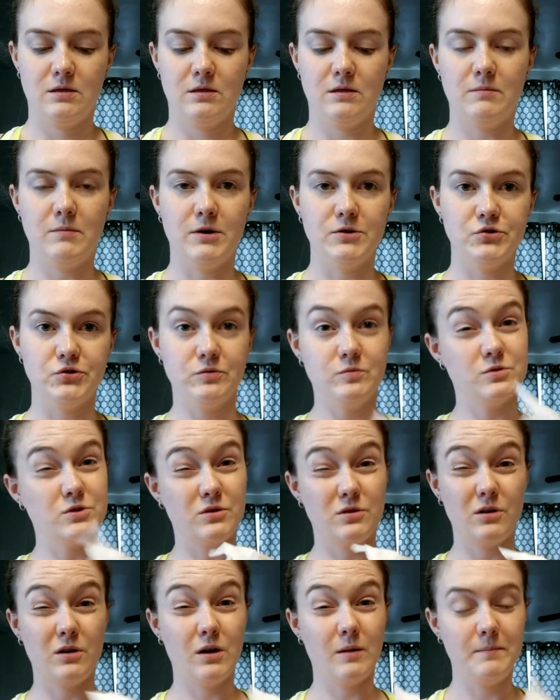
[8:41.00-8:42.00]
the mushrooms
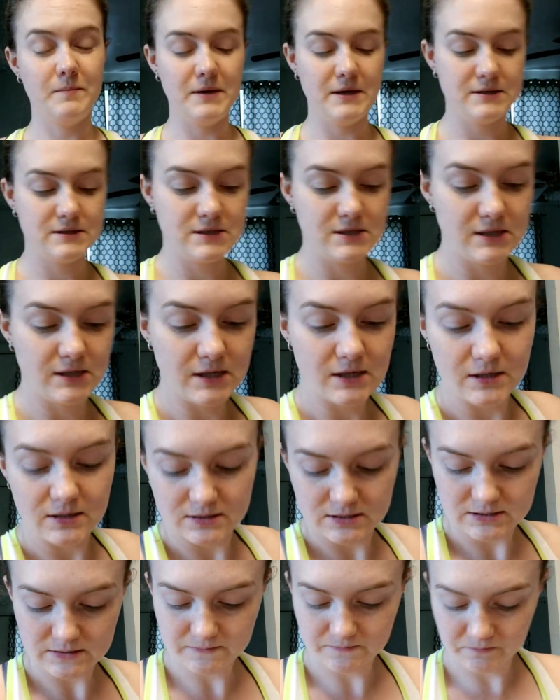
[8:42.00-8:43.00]
are a bit
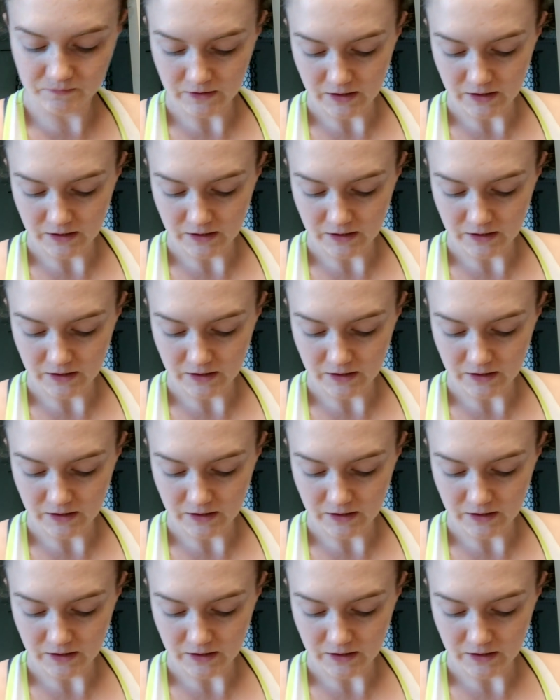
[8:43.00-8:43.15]
tedious.